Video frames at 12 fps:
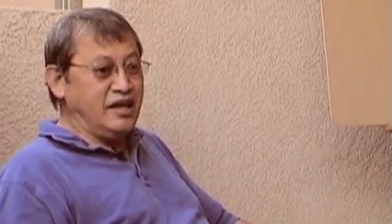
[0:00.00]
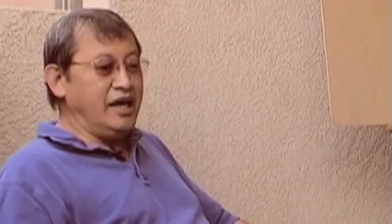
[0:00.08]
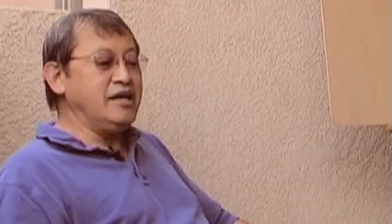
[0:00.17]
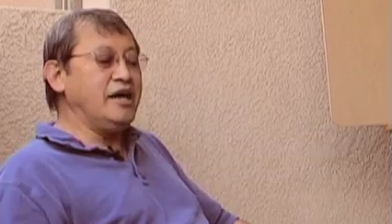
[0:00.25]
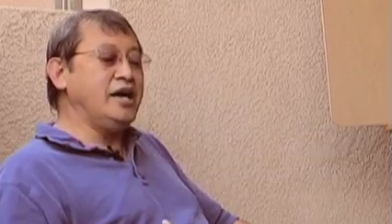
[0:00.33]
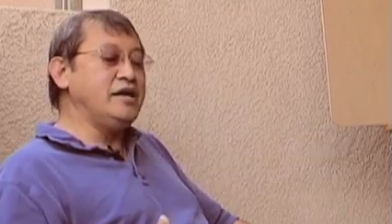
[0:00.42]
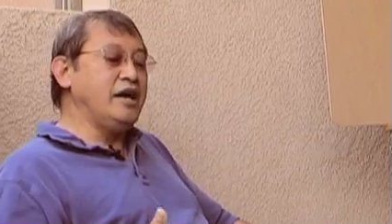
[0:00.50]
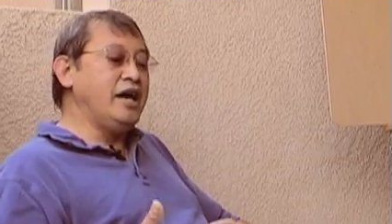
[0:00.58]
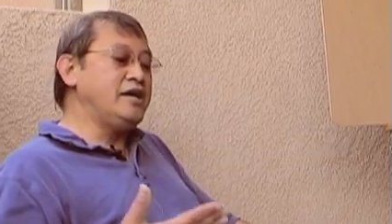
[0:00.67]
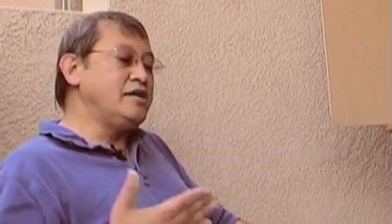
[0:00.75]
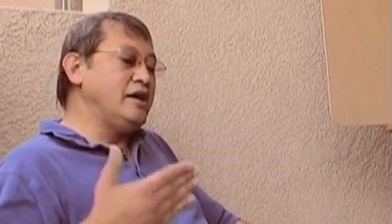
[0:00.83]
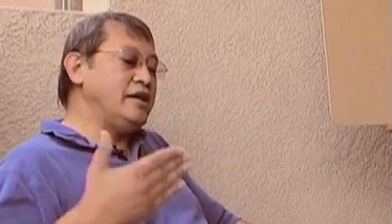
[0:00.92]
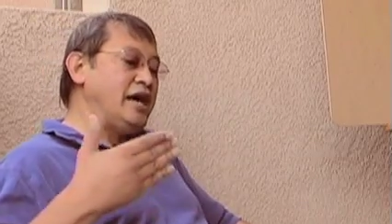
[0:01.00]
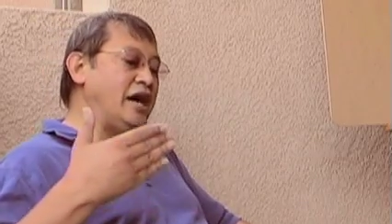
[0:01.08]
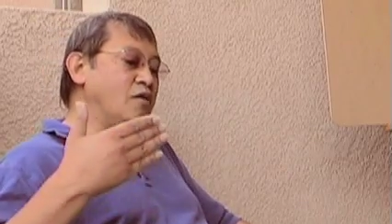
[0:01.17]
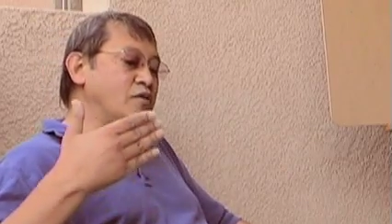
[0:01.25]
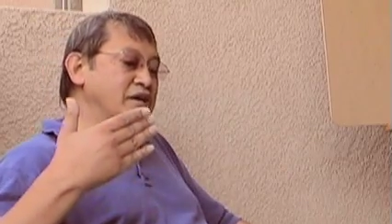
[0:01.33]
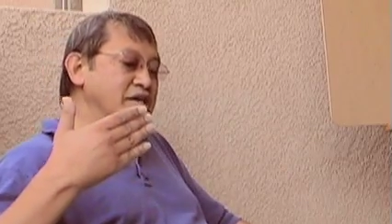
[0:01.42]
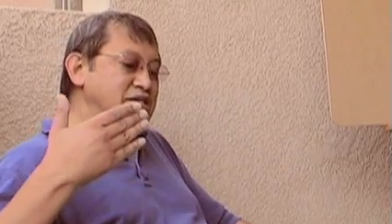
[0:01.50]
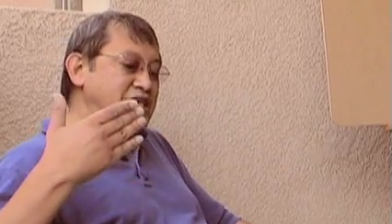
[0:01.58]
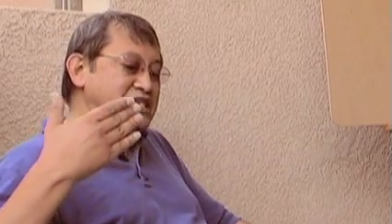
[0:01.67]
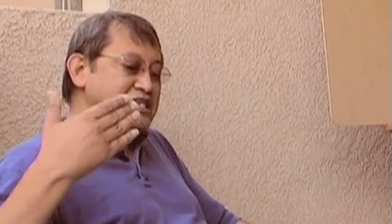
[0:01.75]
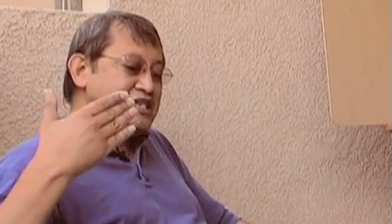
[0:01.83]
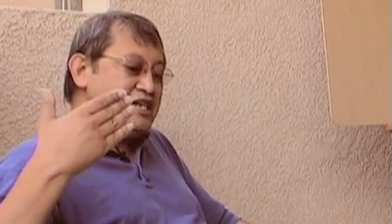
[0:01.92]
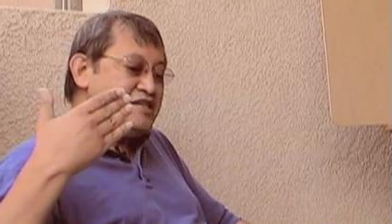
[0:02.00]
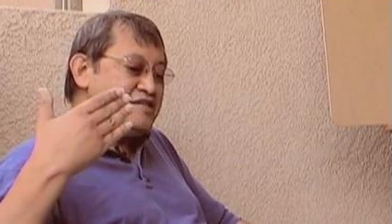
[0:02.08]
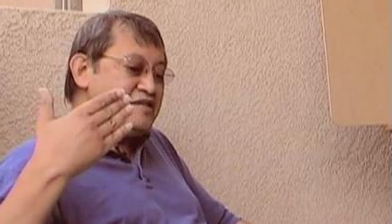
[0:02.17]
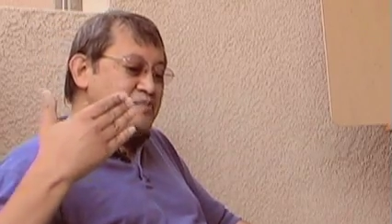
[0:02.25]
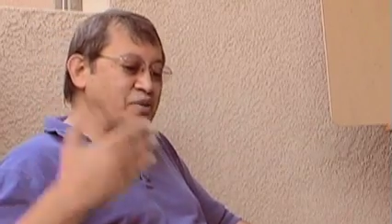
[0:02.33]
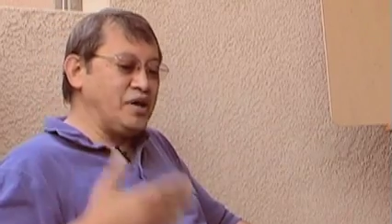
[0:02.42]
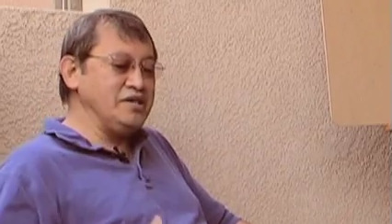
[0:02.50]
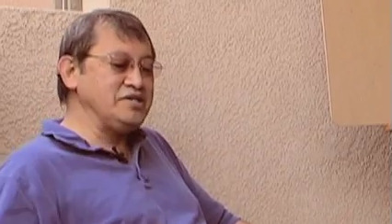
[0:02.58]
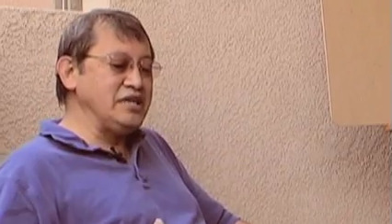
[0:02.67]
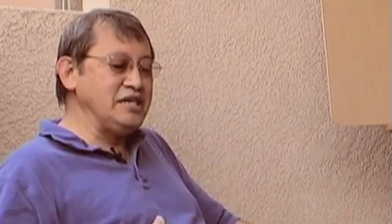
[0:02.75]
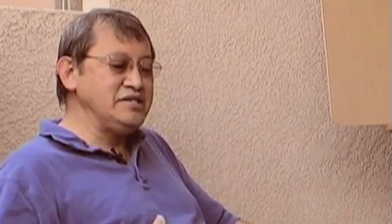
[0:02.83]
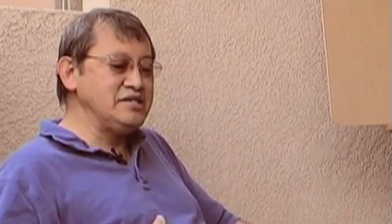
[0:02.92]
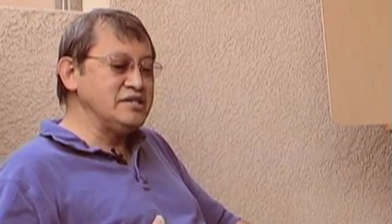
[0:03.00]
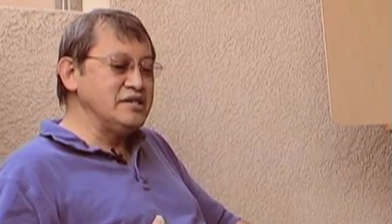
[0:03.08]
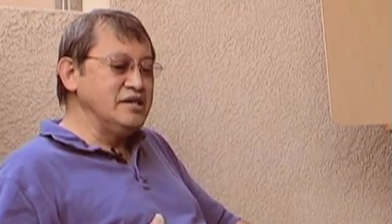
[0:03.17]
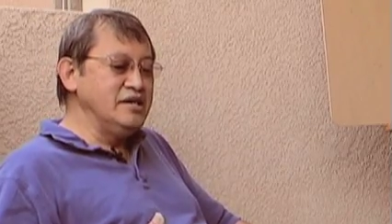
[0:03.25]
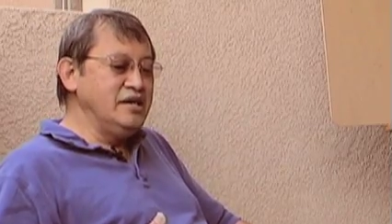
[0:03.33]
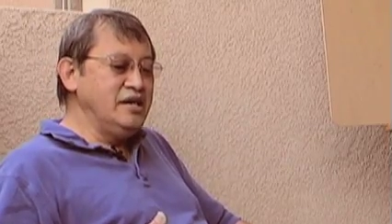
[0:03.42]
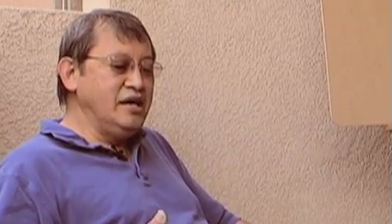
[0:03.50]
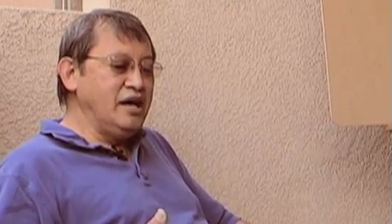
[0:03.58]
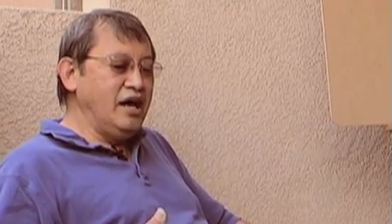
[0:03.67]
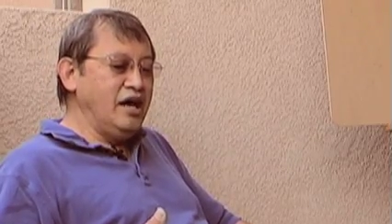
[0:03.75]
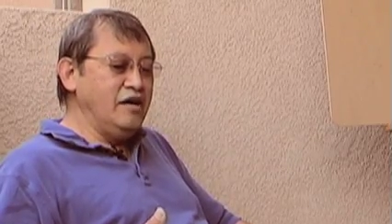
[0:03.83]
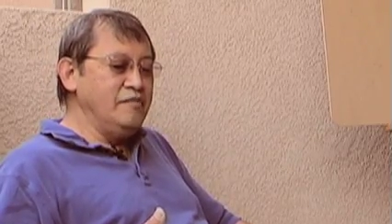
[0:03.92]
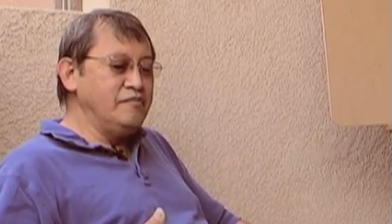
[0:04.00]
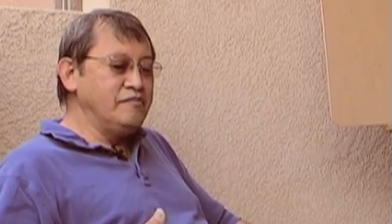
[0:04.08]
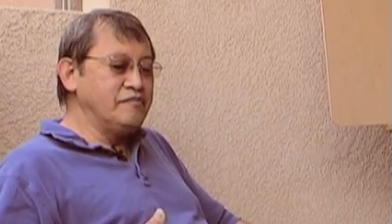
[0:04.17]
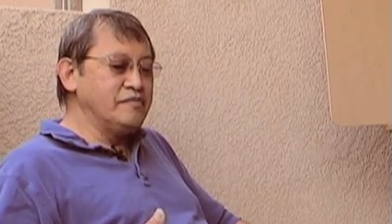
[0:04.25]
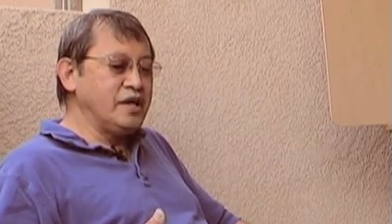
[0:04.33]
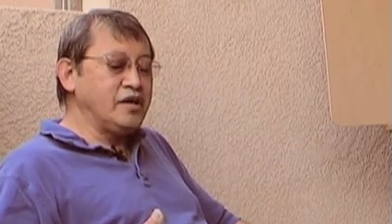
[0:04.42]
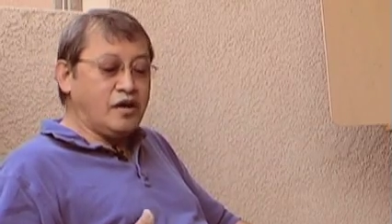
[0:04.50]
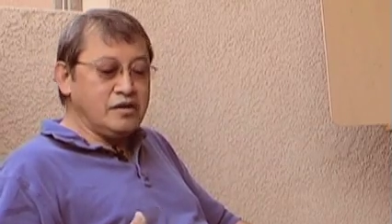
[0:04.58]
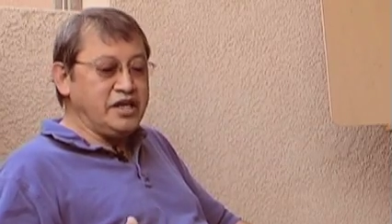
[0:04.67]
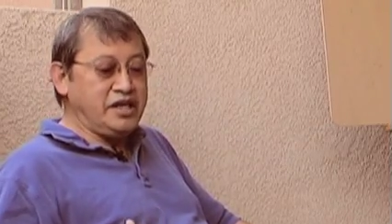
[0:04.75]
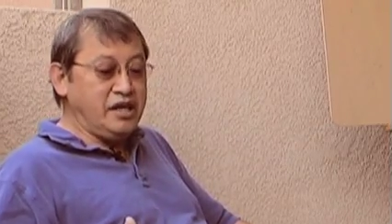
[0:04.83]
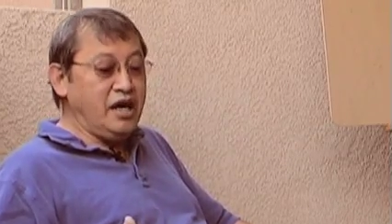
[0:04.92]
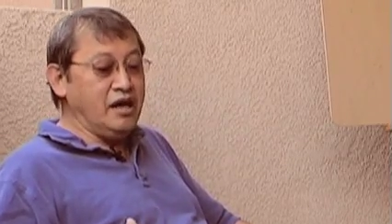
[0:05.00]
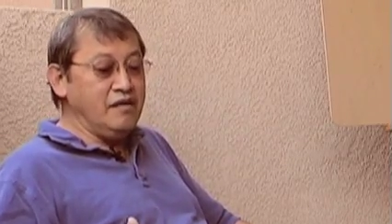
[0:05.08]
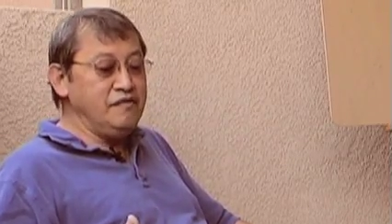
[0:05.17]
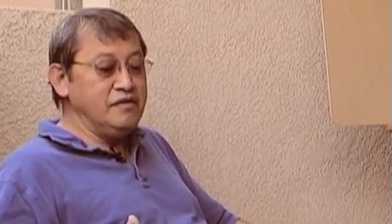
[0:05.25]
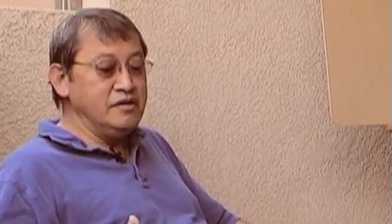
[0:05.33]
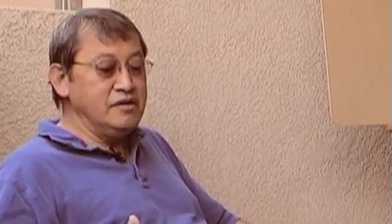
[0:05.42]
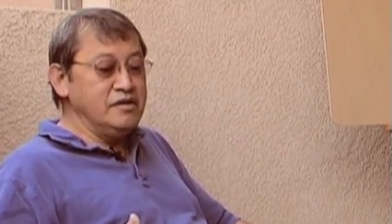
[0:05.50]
And now when I teach kids the process, and oddly enough,